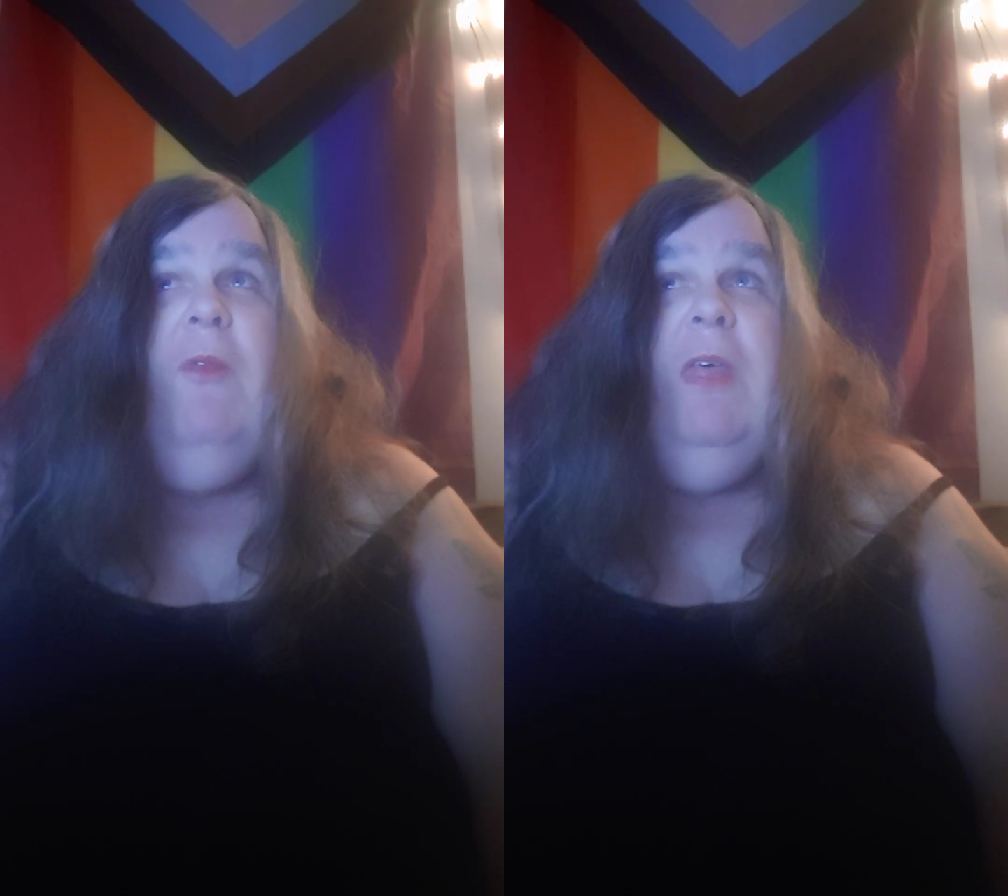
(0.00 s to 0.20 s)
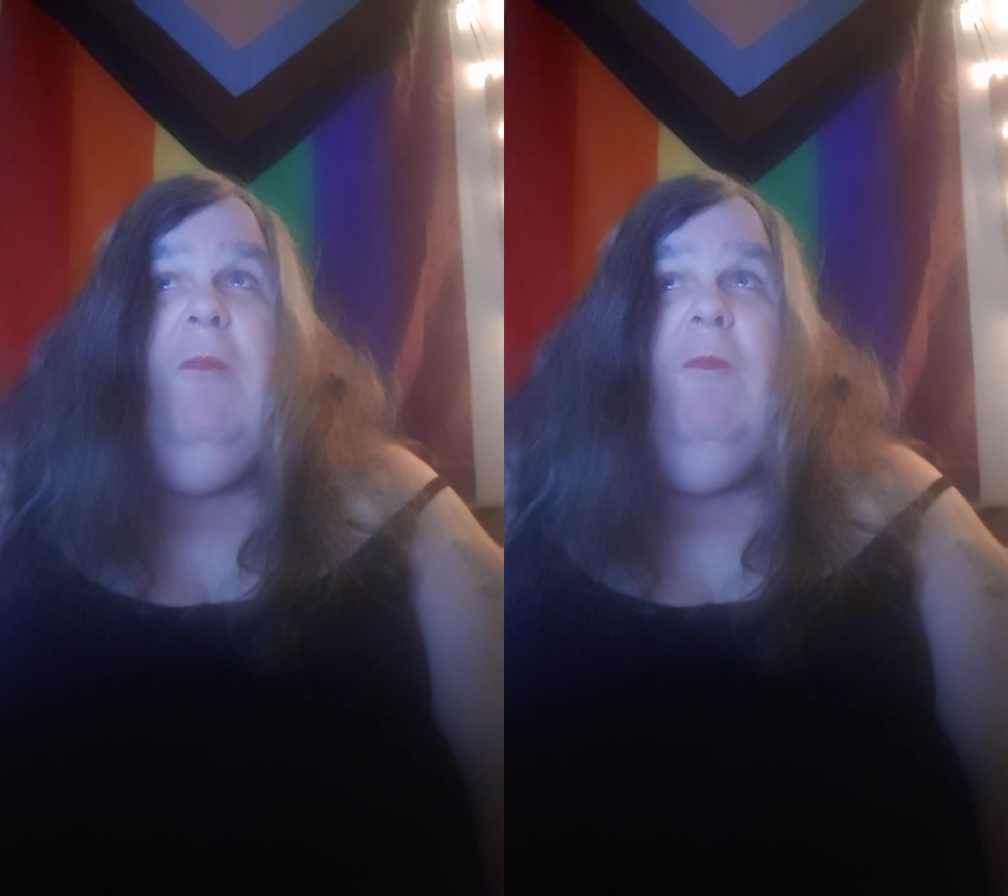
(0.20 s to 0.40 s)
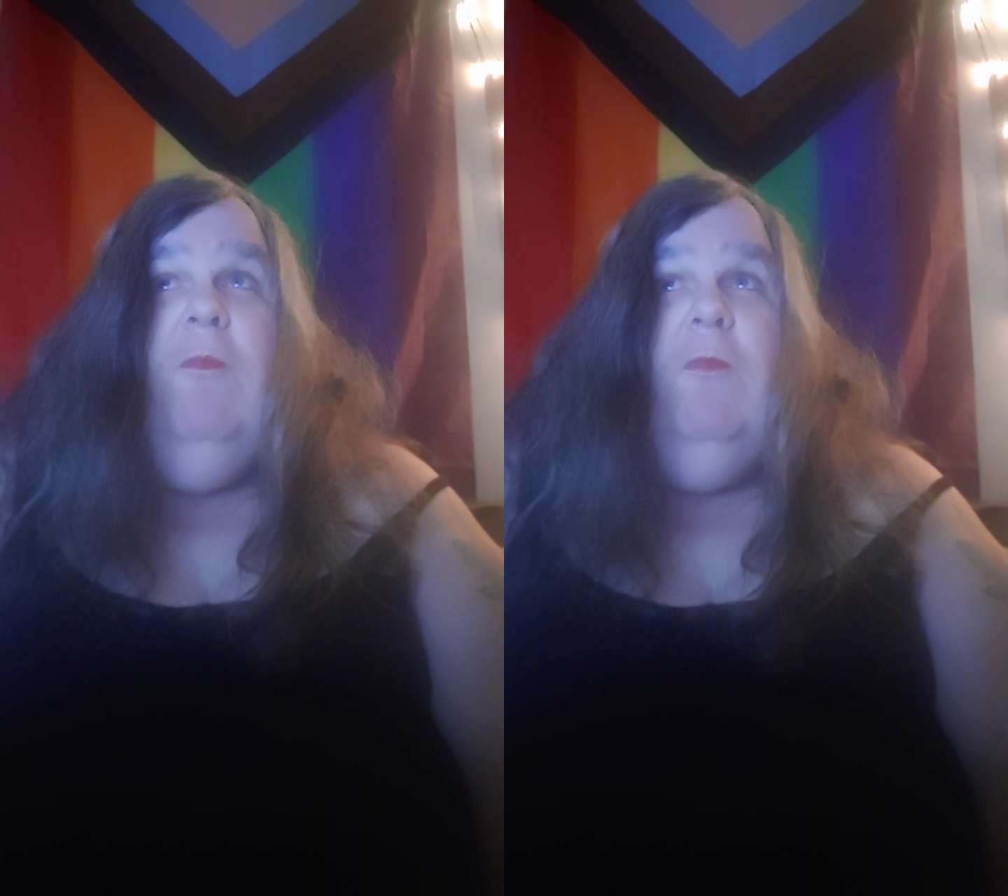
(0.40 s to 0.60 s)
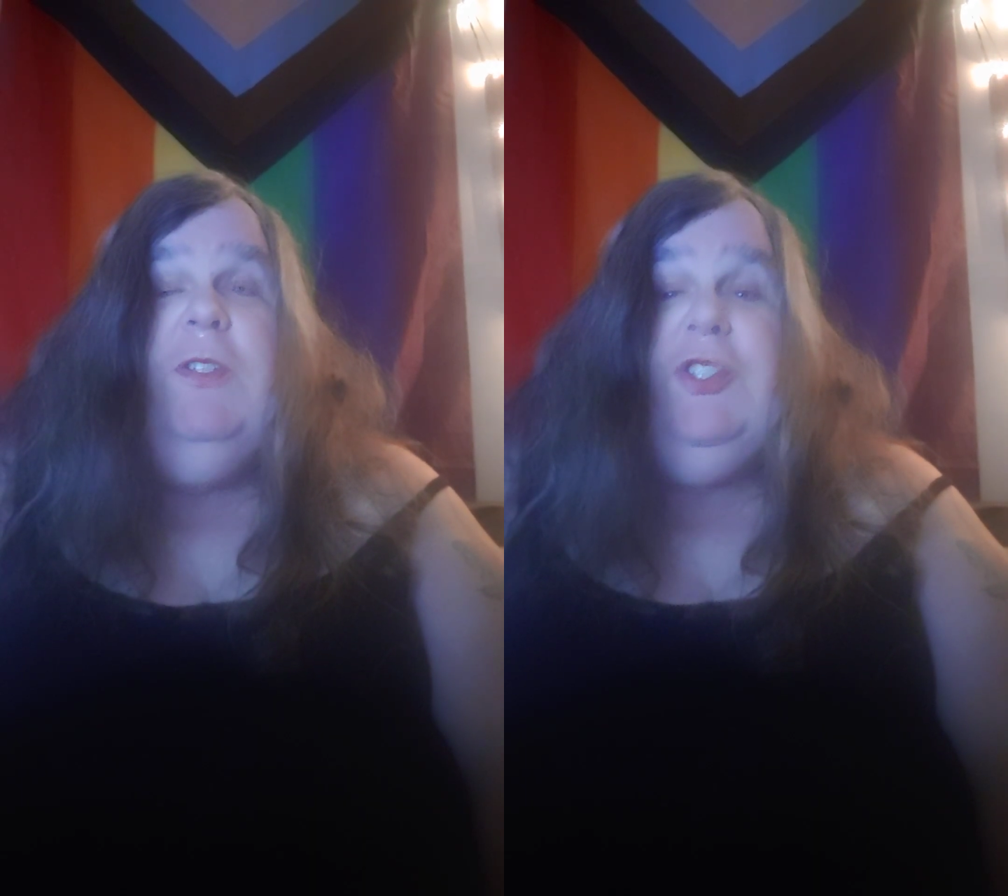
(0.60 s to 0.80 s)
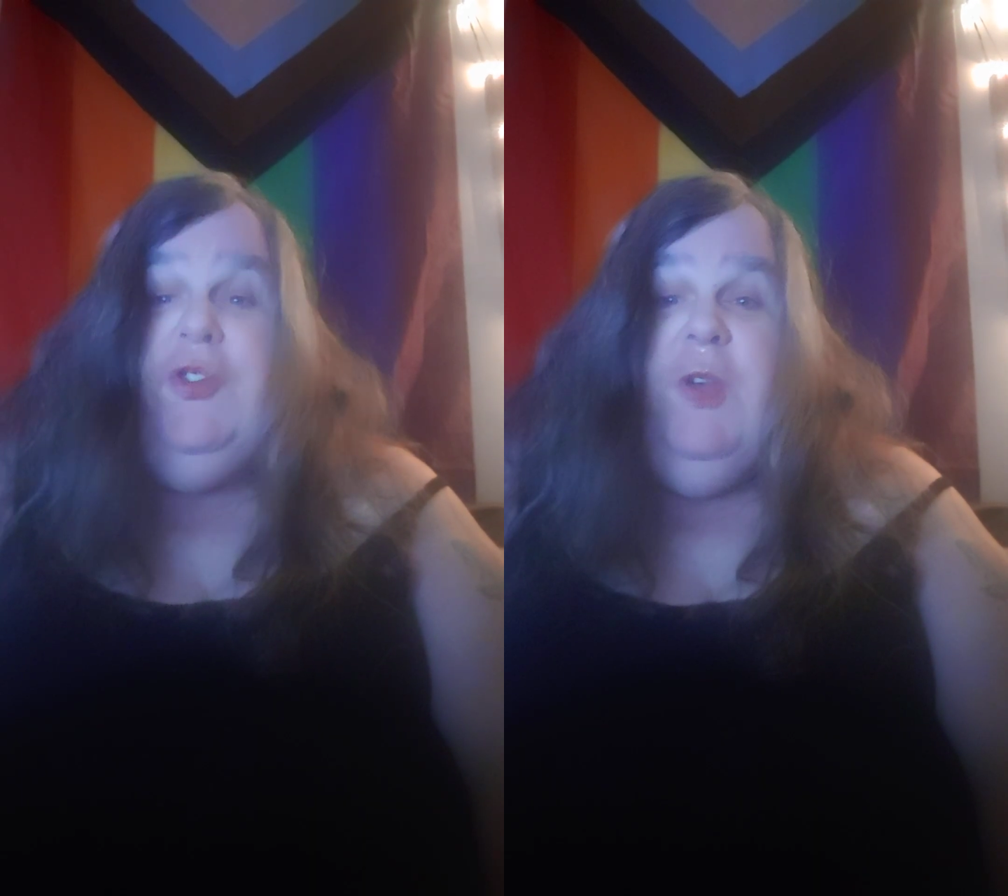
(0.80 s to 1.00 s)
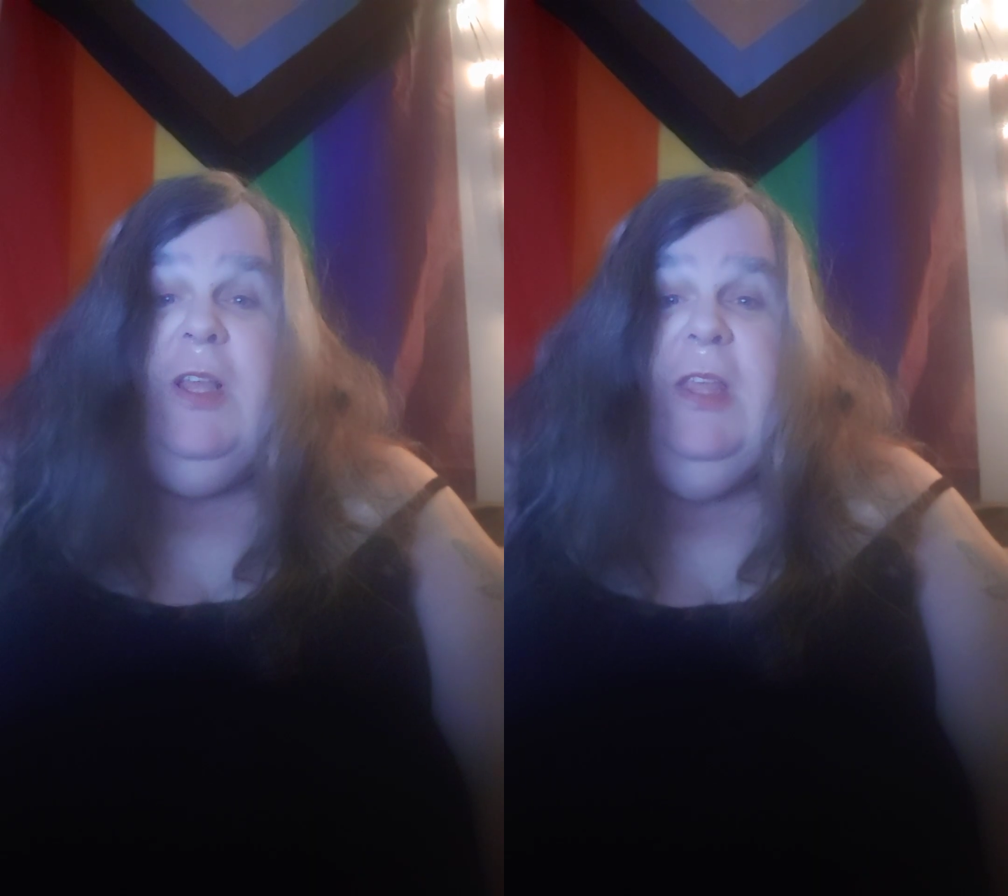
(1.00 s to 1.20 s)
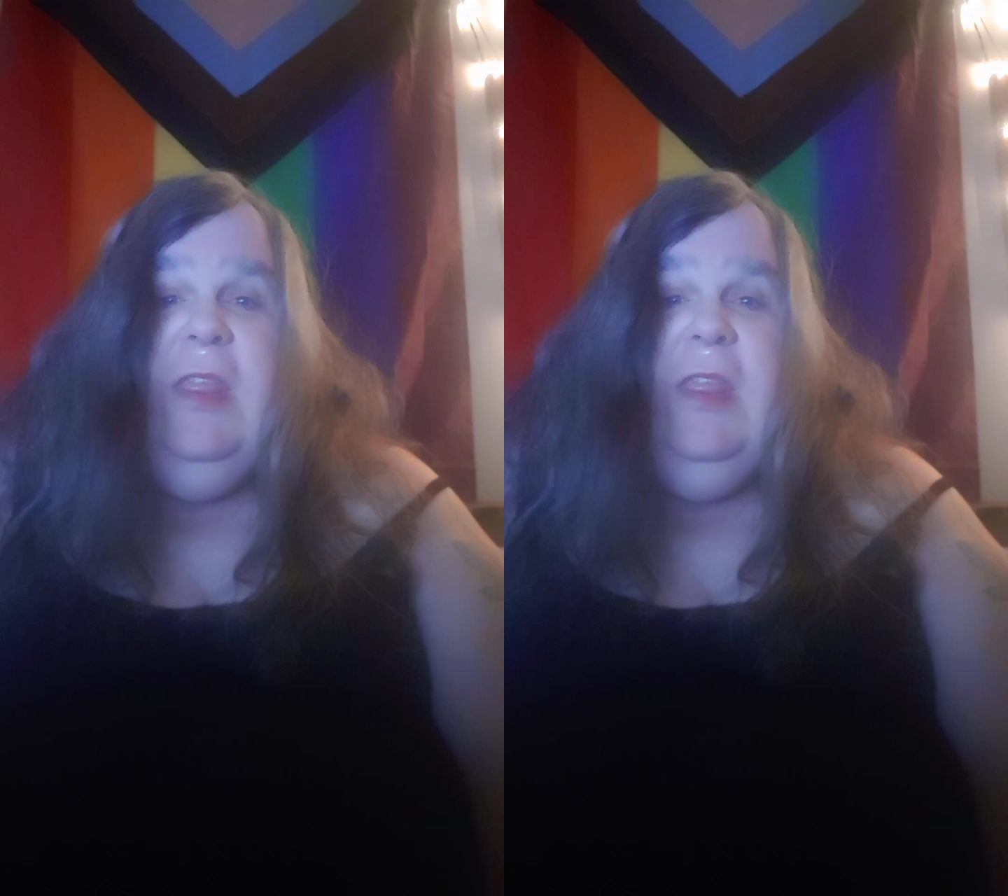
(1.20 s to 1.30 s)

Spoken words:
than what's strictly